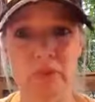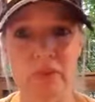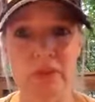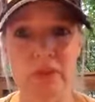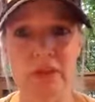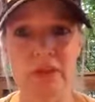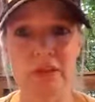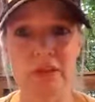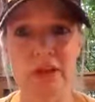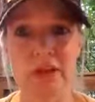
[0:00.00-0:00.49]

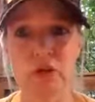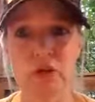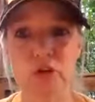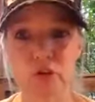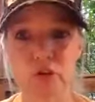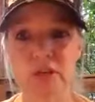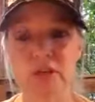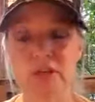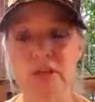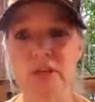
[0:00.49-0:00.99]
The
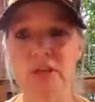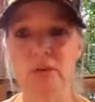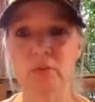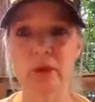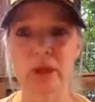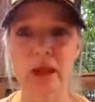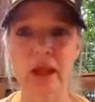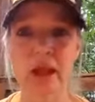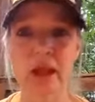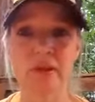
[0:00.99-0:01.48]
electricity
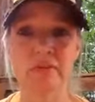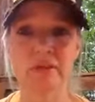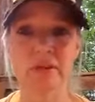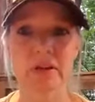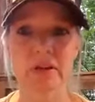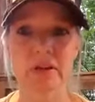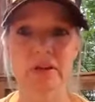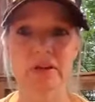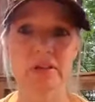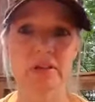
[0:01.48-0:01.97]
we have in
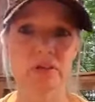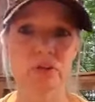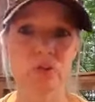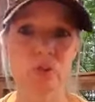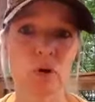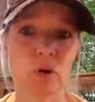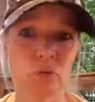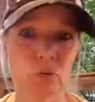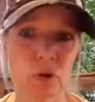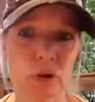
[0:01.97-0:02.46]
us is
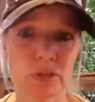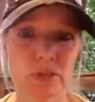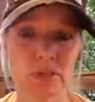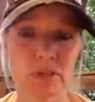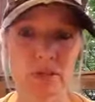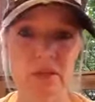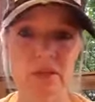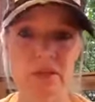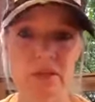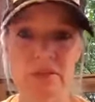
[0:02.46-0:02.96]
what runs
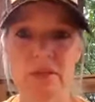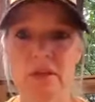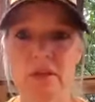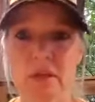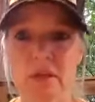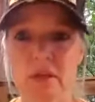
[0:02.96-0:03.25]
us.